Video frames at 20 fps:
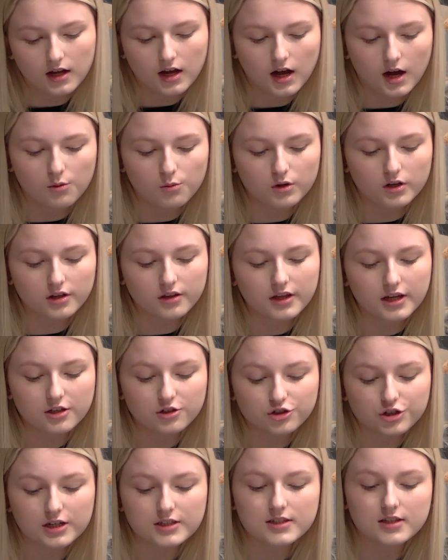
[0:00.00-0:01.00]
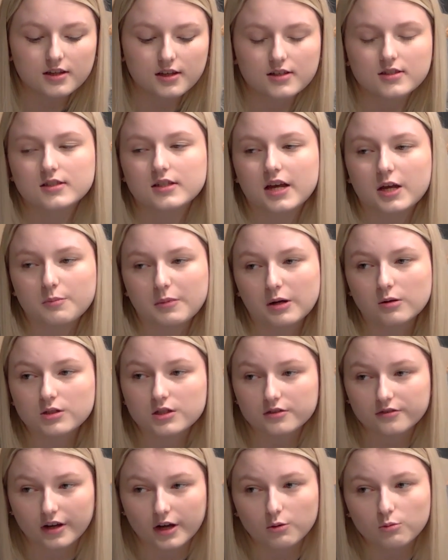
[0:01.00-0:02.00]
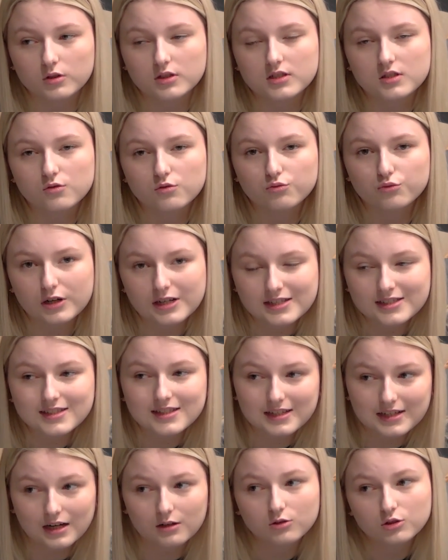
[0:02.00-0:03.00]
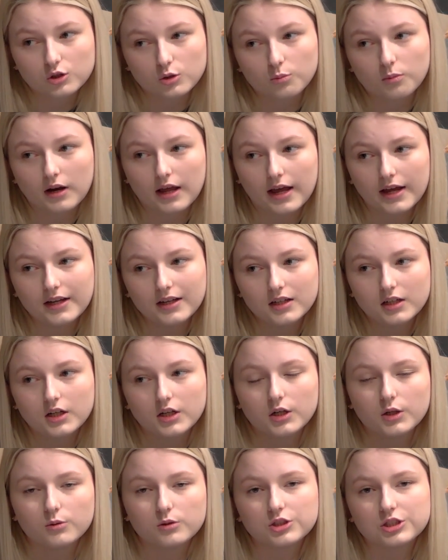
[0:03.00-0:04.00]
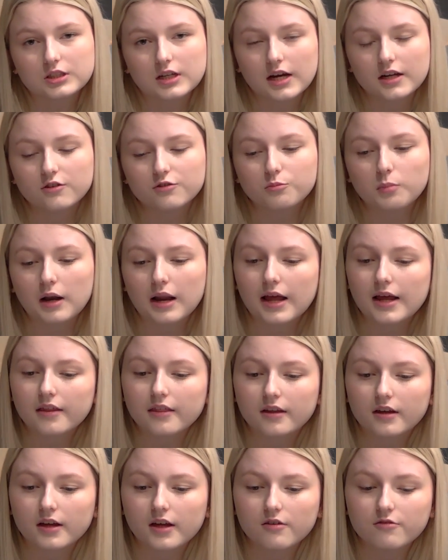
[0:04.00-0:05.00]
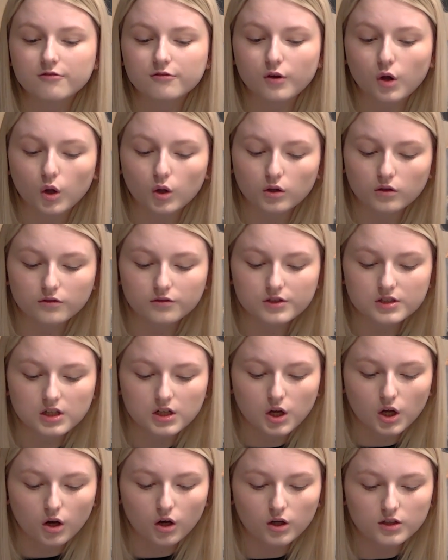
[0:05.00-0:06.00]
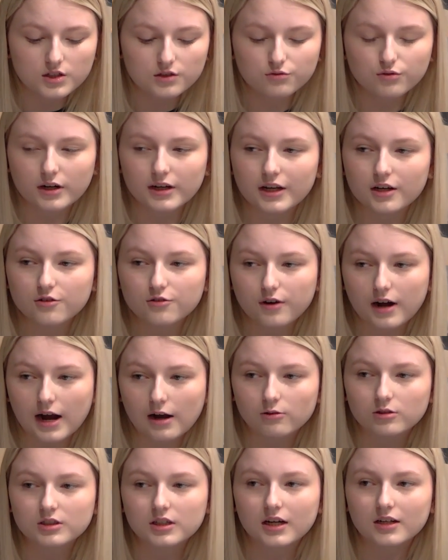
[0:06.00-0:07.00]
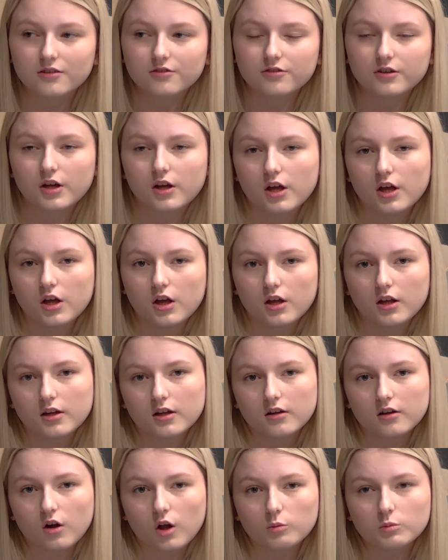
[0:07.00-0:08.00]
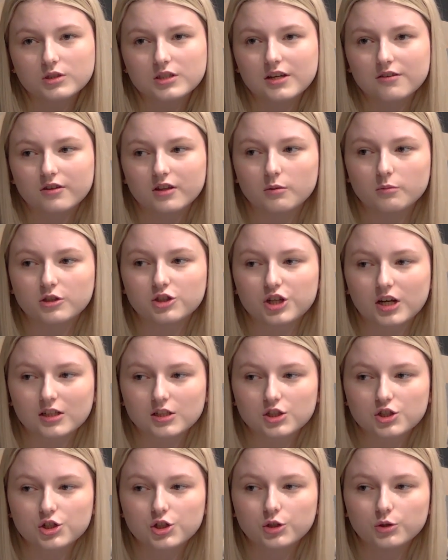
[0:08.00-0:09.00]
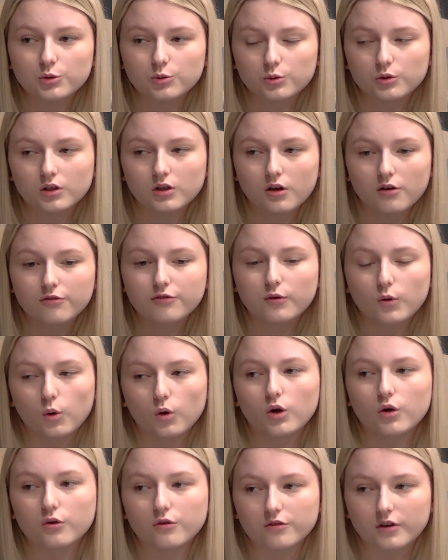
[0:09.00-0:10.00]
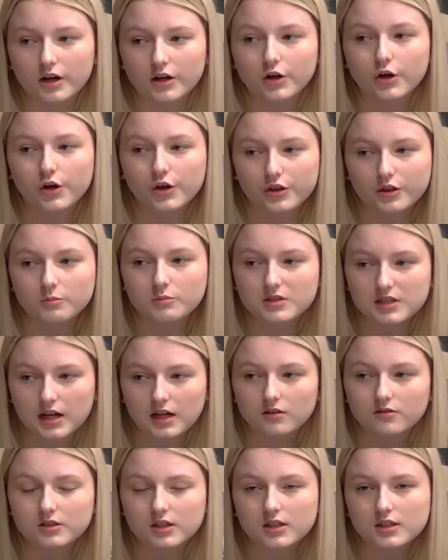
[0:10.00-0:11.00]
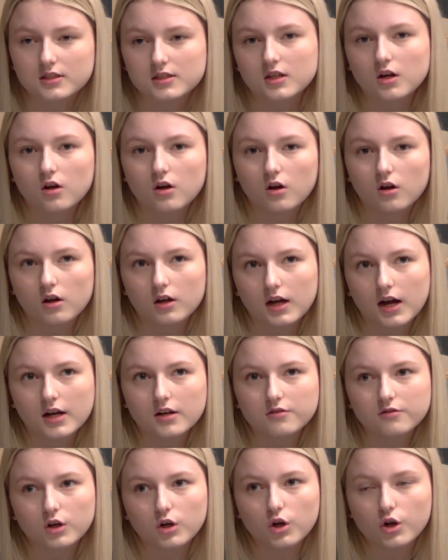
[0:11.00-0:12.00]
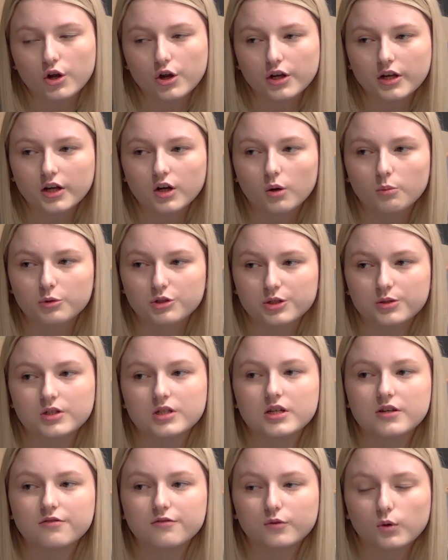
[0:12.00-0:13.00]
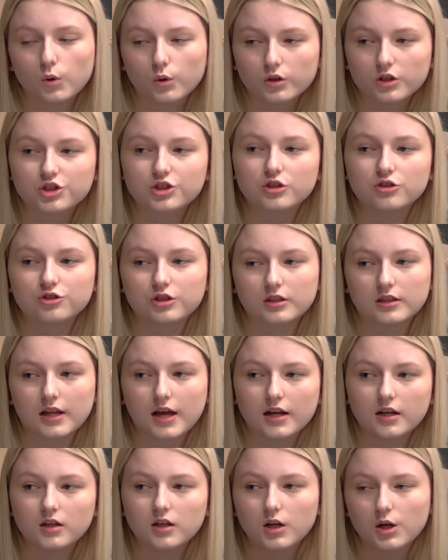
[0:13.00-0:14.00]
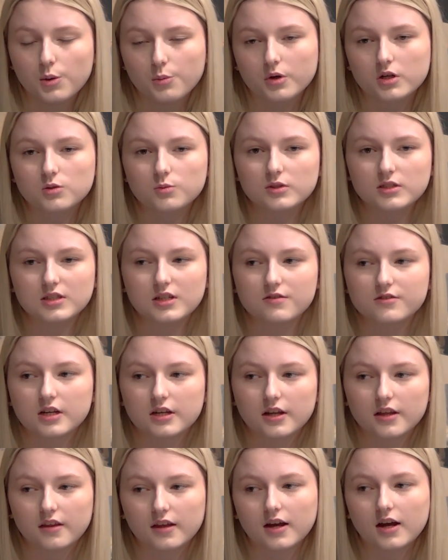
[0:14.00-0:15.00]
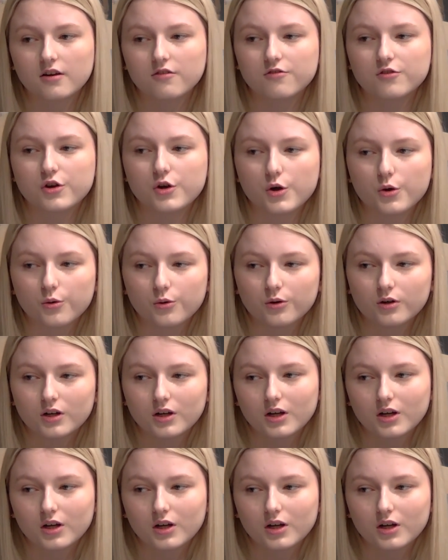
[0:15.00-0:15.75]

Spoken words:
And one of the interesting things that came out of it was risky outdoor play, which is kind of play that involves lots of running around, kind of almost giving them the chance to fall over and hurt themselves. And it's kind of a learning opportunity for the children then, because once they've done it, they kind of know